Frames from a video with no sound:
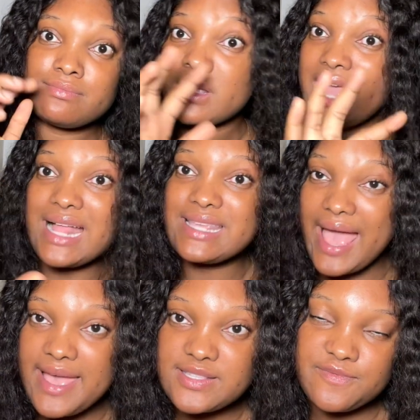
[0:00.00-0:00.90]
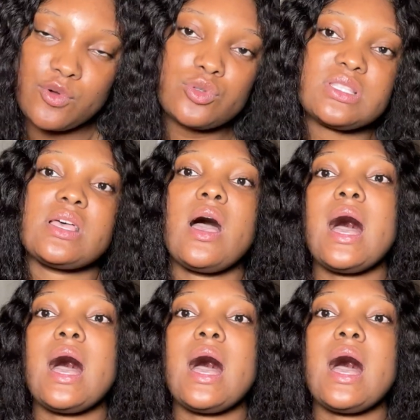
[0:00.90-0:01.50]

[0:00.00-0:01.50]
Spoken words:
He had the highest vote.